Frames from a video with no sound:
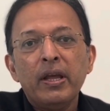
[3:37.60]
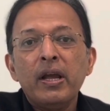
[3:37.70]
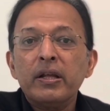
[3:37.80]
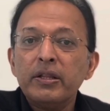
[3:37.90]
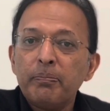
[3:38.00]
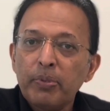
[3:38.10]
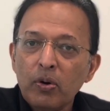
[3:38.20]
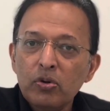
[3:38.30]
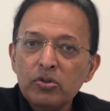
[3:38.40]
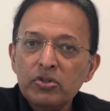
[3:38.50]
The
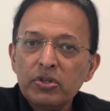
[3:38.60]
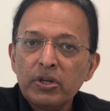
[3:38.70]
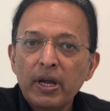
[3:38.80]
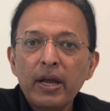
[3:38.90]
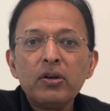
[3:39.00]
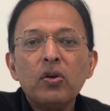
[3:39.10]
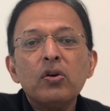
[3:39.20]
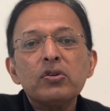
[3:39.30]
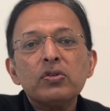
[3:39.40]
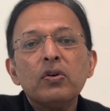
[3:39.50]
pros and
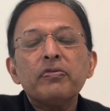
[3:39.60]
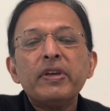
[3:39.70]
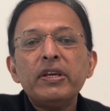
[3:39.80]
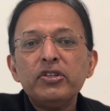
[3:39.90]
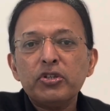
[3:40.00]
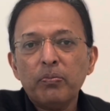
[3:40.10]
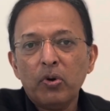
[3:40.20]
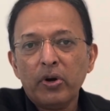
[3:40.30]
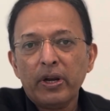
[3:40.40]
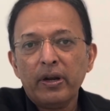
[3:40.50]
cons of each
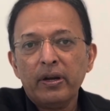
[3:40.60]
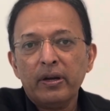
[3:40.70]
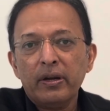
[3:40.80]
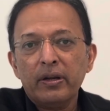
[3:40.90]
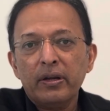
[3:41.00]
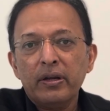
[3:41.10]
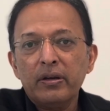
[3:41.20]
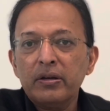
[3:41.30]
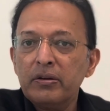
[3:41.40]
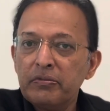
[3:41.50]
model,
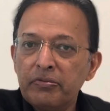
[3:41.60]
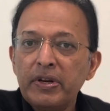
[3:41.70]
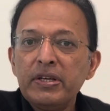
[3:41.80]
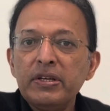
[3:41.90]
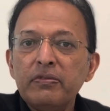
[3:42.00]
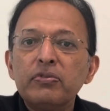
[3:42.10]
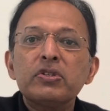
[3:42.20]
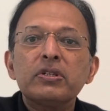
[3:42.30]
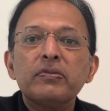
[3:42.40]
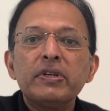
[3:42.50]
free for
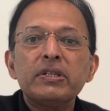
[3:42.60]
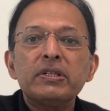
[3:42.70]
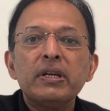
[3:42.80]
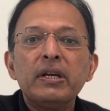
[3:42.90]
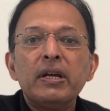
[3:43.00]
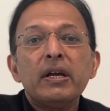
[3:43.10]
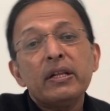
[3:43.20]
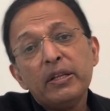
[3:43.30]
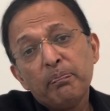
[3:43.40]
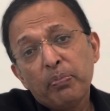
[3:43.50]
service,
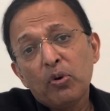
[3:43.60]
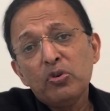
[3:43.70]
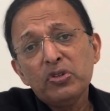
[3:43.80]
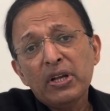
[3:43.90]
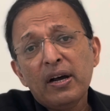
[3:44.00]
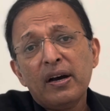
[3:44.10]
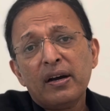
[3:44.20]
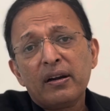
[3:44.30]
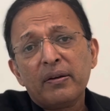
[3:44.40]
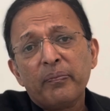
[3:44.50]
the pros
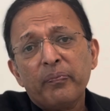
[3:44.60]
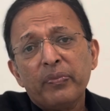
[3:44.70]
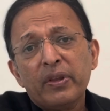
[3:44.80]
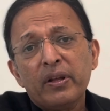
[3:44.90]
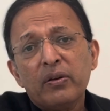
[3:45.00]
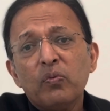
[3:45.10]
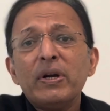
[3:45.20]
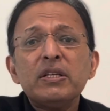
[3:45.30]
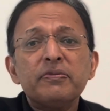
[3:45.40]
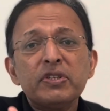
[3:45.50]
are: one
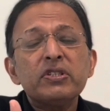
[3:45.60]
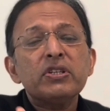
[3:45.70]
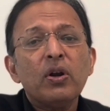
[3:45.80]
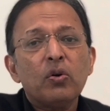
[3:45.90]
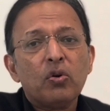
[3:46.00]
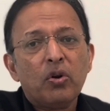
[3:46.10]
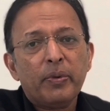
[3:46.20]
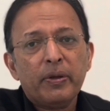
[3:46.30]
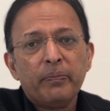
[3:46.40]
is physician autonomy.